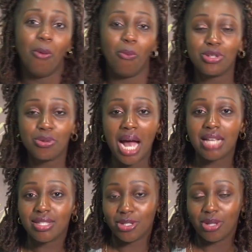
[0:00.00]
We took
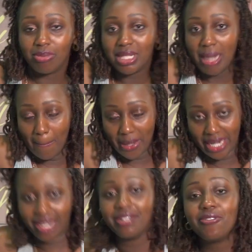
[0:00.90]
a social media
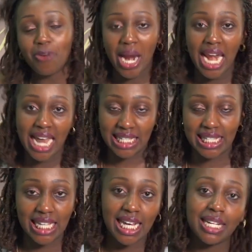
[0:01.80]
break for
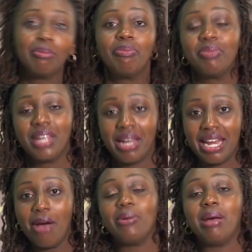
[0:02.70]
cleansing,
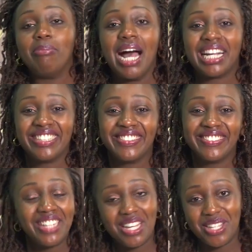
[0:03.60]
and now we are back.
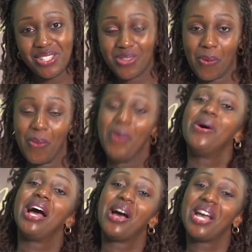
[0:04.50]

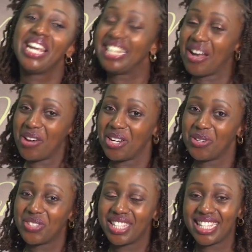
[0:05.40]
So, in our
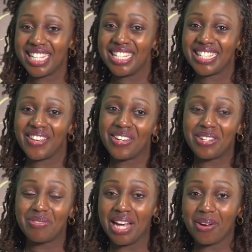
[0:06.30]
new
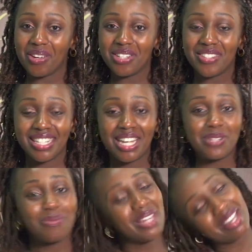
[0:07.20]
season, we are going to
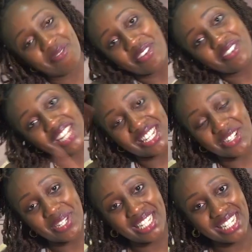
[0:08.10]
start with a very
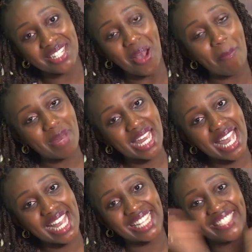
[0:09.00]
interesting topic.